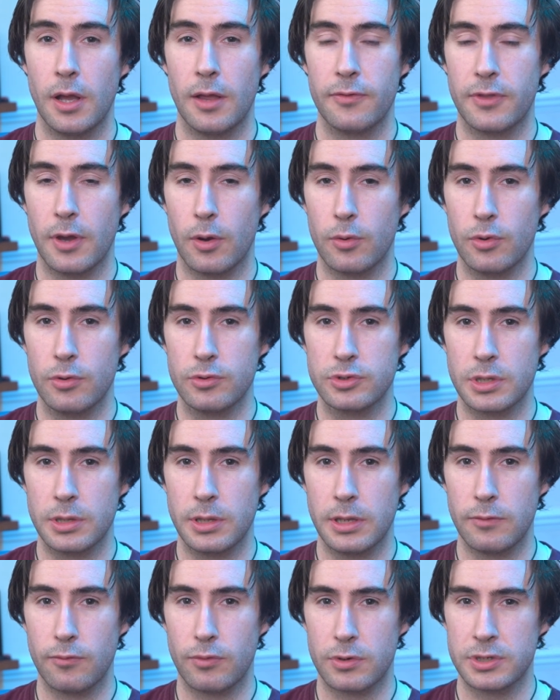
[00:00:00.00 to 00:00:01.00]
They'll
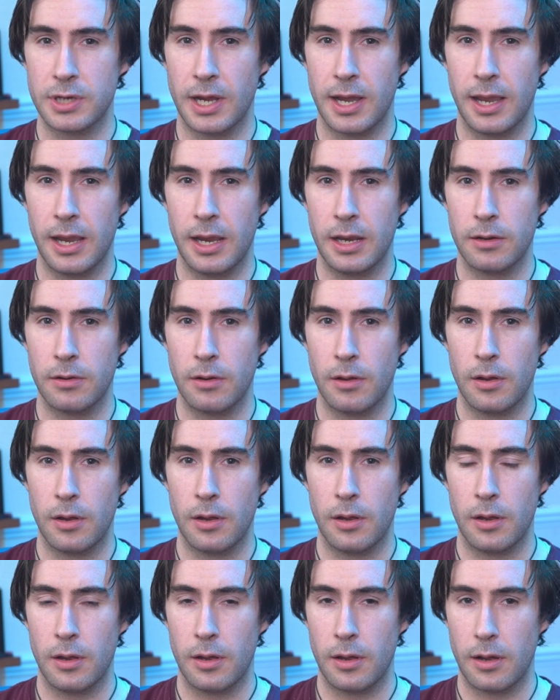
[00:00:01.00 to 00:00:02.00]
usually retain
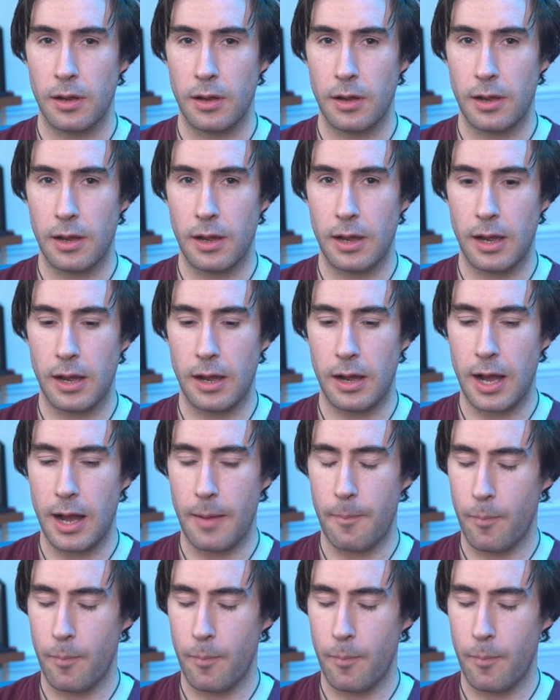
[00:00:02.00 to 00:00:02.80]
a